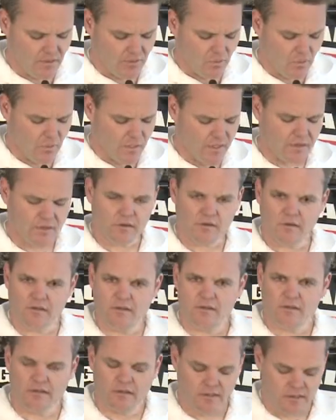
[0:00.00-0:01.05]
Where
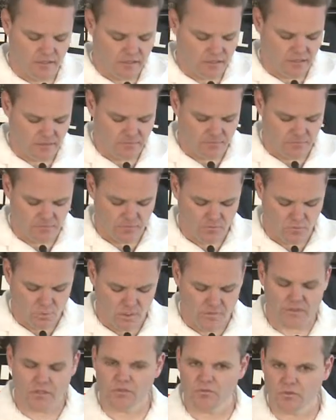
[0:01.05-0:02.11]

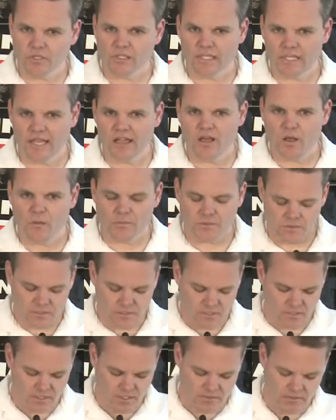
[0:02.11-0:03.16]
this really helps
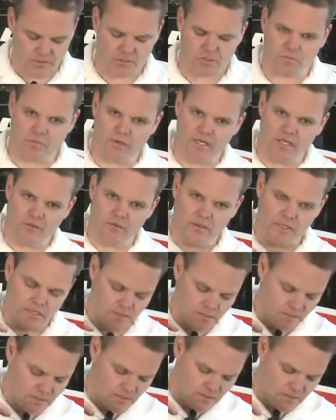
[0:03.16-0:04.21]
is on the spring when
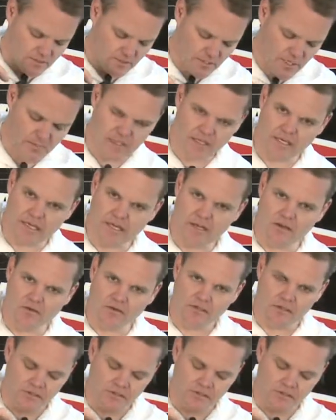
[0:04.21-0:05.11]
it is coming down,